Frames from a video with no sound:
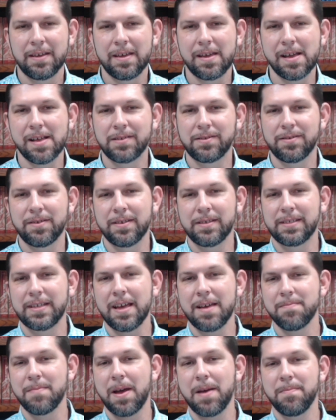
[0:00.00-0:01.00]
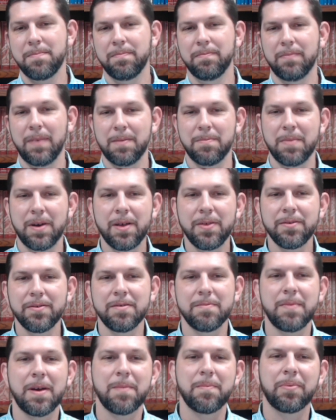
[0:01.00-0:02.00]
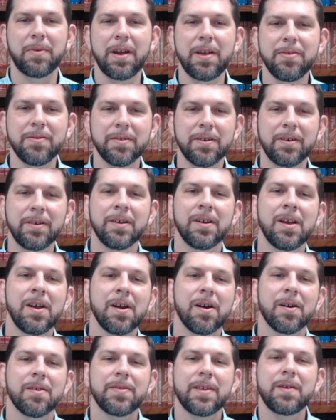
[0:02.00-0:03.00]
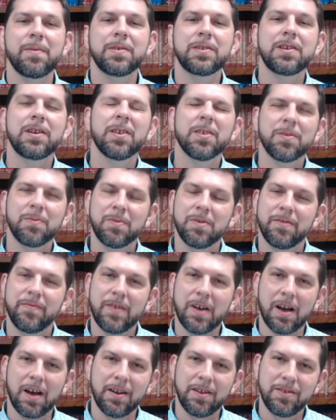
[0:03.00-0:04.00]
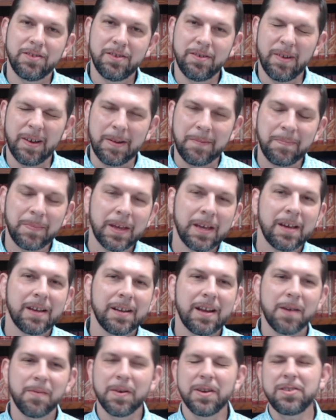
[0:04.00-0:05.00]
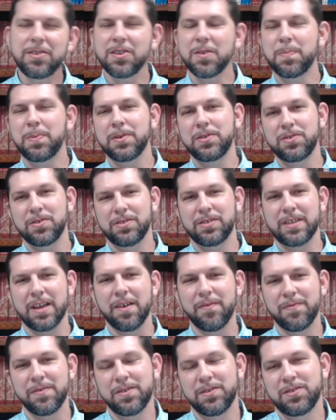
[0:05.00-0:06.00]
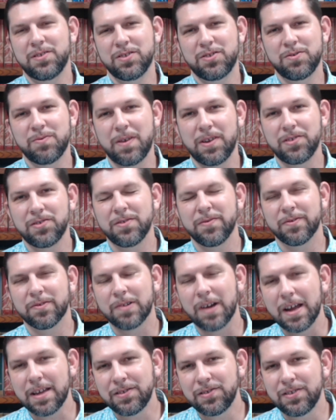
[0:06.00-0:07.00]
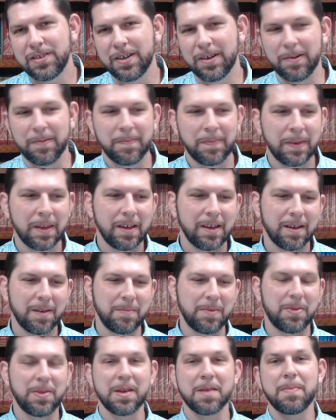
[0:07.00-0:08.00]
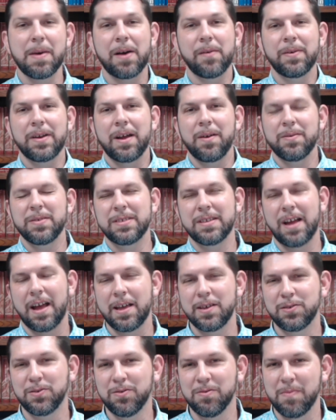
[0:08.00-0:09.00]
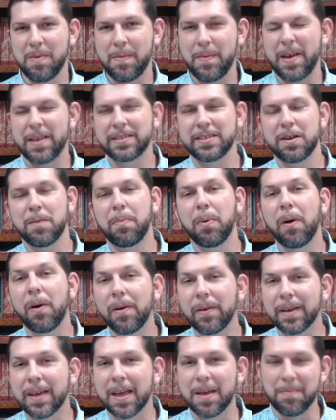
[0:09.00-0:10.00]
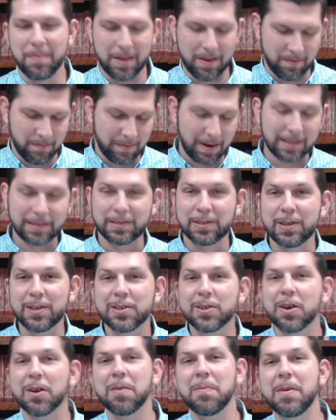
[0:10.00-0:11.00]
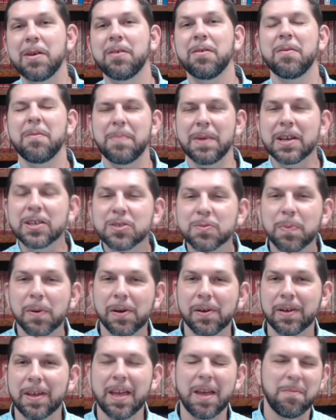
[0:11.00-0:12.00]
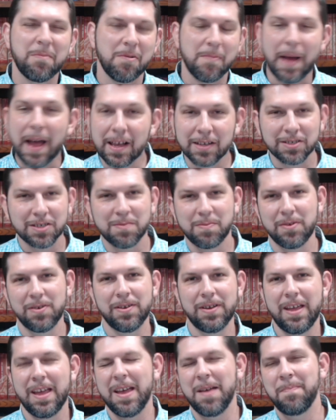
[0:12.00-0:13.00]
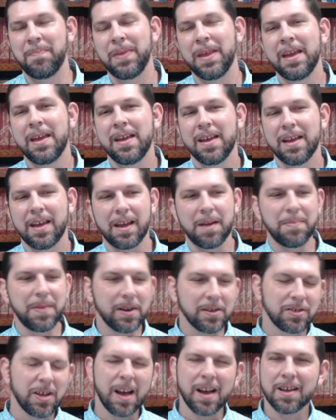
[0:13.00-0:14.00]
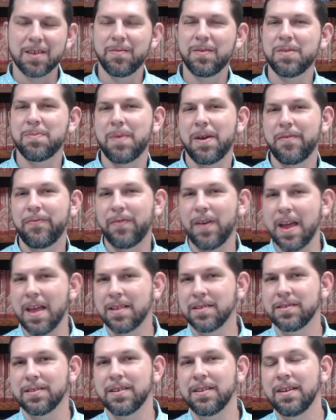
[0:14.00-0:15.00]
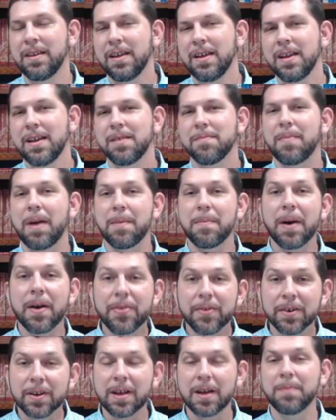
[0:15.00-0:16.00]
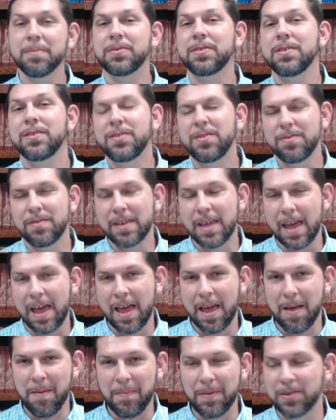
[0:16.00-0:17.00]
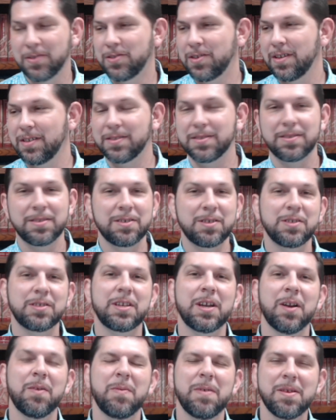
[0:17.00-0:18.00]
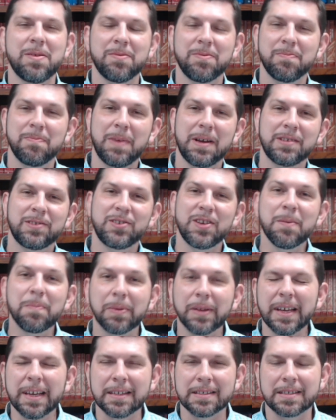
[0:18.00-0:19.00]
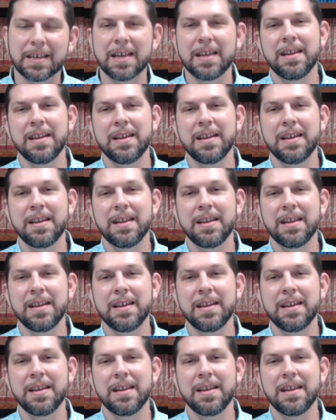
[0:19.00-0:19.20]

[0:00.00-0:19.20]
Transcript: He answered and said, my, my mother and my brethren are they which hear the word of God and do it. Now, I want you to put yourself in the situation of Christ here. I mean, think about when I was in high school. Maybe I was at a ball game, like a wrestling tournament or a baseball game or basketball game. And I'm there talking with my friends, and my mother comes into the game, and she's, she's there with my siblings.